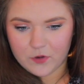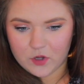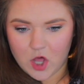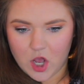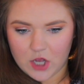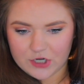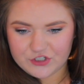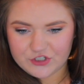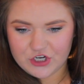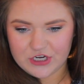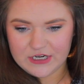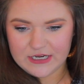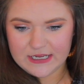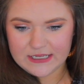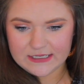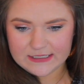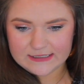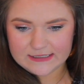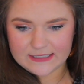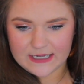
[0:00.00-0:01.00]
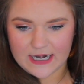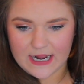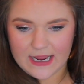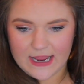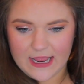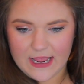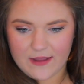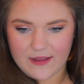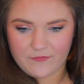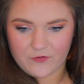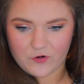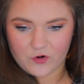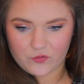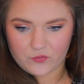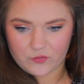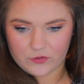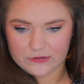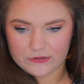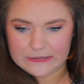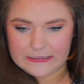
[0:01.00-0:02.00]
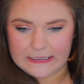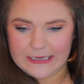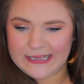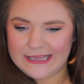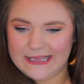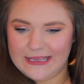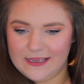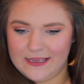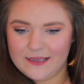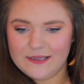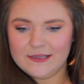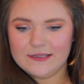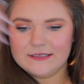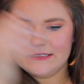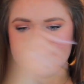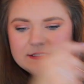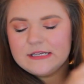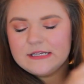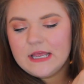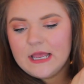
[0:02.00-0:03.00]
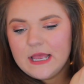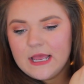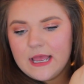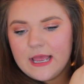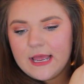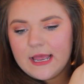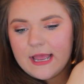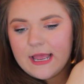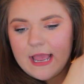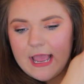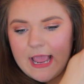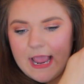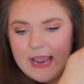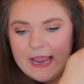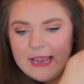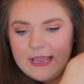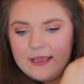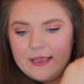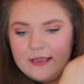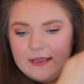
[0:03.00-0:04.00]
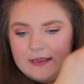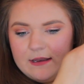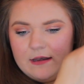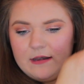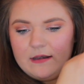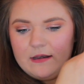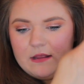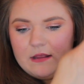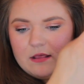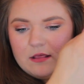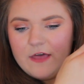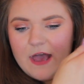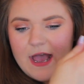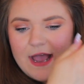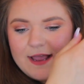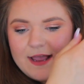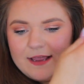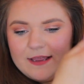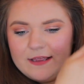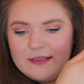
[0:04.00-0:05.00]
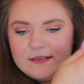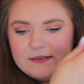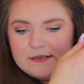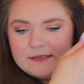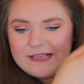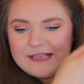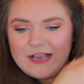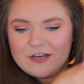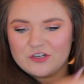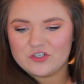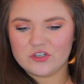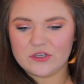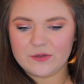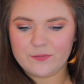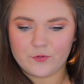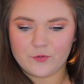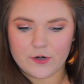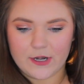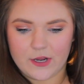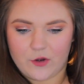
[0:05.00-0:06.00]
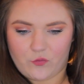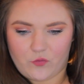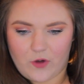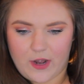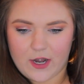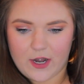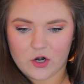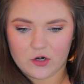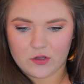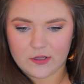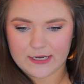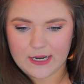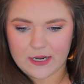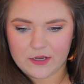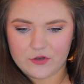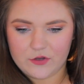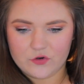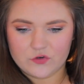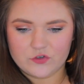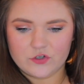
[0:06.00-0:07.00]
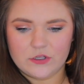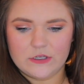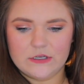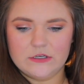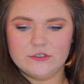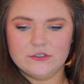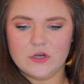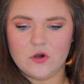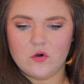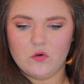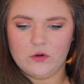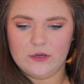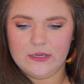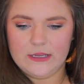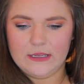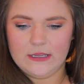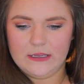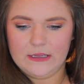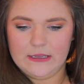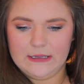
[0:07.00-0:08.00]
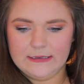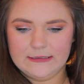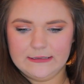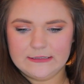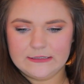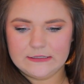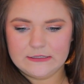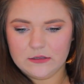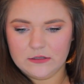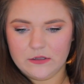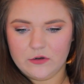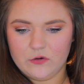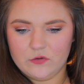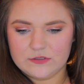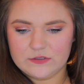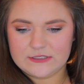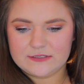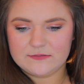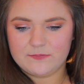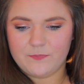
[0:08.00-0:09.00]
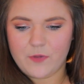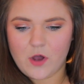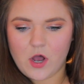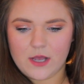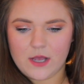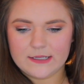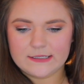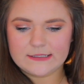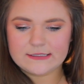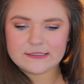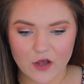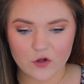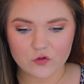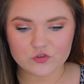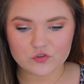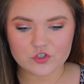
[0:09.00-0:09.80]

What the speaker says: blotchiness that I ever really get. And that is actually pretty rare. Like, I usually don't get little spots. I'll